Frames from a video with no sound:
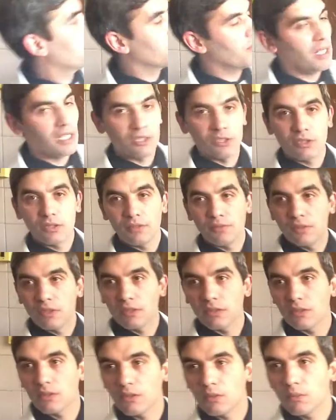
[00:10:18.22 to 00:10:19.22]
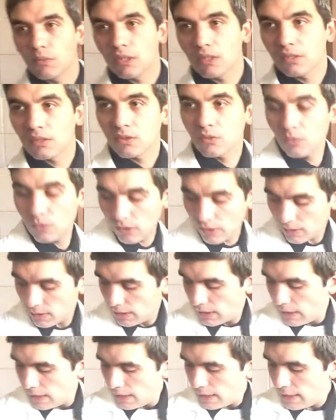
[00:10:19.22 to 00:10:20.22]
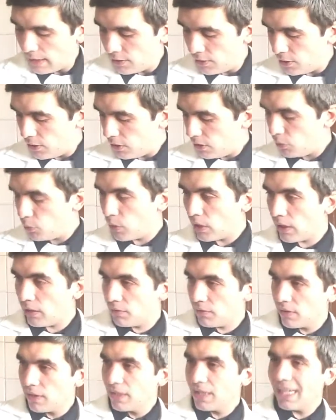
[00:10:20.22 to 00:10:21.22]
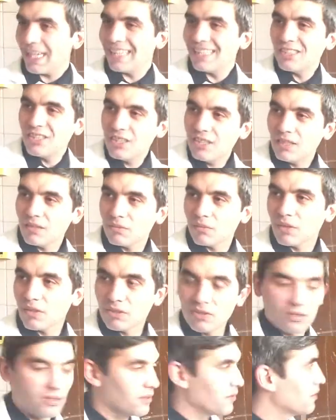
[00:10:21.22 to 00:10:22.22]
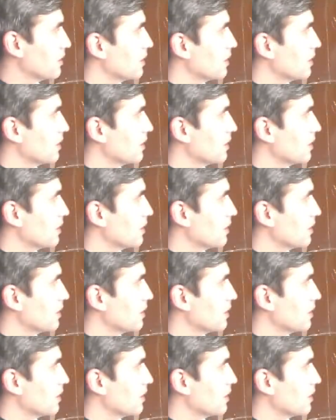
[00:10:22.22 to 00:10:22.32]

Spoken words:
margin of deltoid muscle. First, anteriorly we have anterior margin of